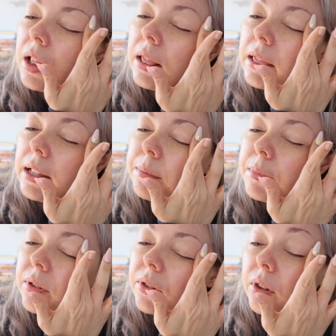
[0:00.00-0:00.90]
Let
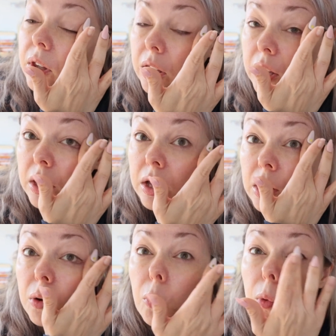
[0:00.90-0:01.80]
me see,
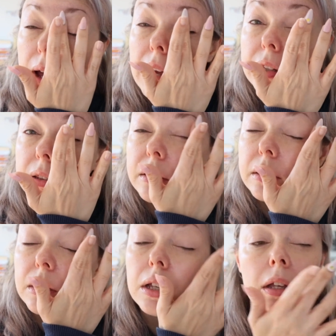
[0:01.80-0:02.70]

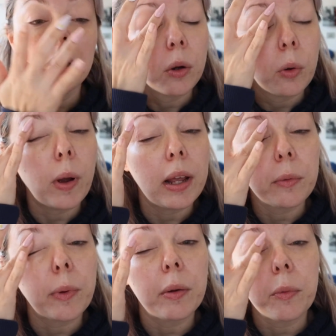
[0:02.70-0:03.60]
when
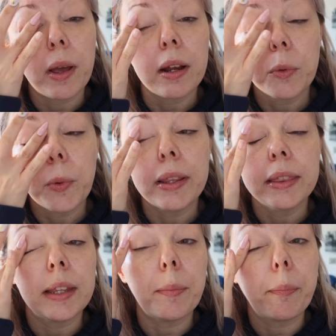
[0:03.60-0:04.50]

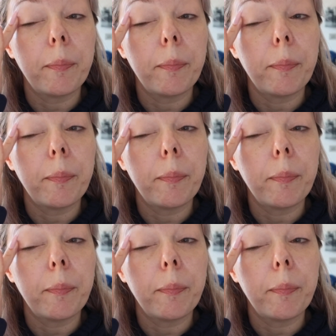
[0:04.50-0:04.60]
the